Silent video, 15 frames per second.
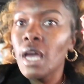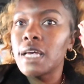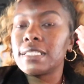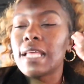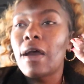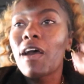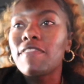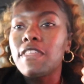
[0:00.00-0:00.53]
Cause
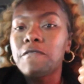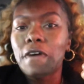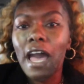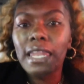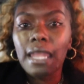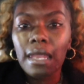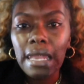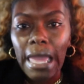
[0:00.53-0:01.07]
now I have to
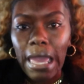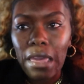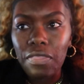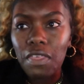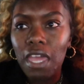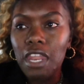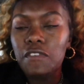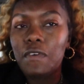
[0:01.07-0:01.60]
find the
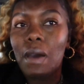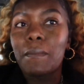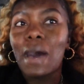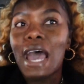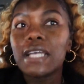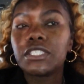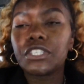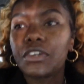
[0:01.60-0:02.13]
length and if I
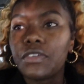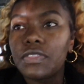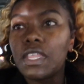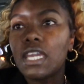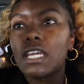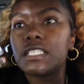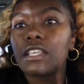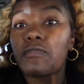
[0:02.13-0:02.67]
buy certain
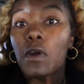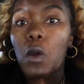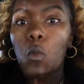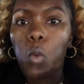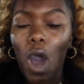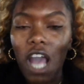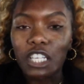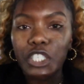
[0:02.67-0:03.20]
things, if I
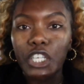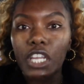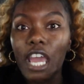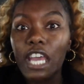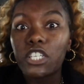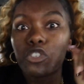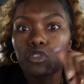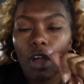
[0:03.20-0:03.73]
wash it
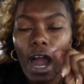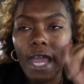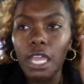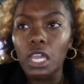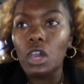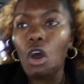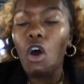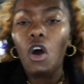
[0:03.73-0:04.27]
and dry
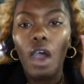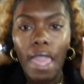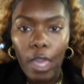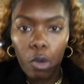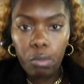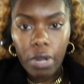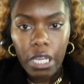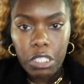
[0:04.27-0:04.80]
it, all
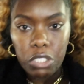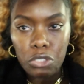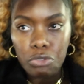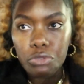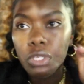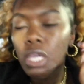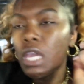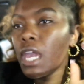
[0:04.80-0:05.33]
hell breaks
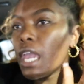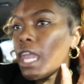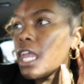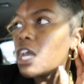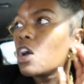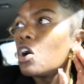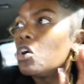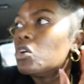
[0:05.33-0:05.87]
loose.
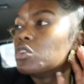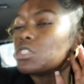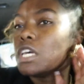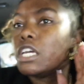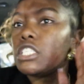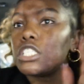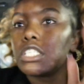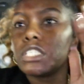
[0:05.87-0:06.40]
It goes,
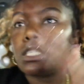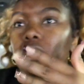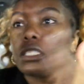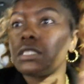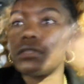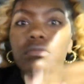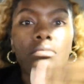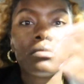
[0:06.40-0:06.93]
it just
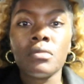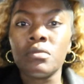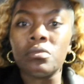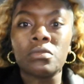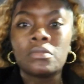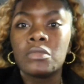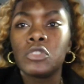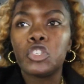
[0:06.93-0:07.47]

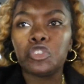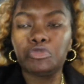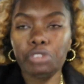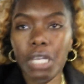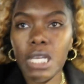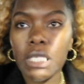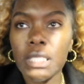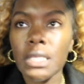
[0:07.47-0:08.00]
shrinks.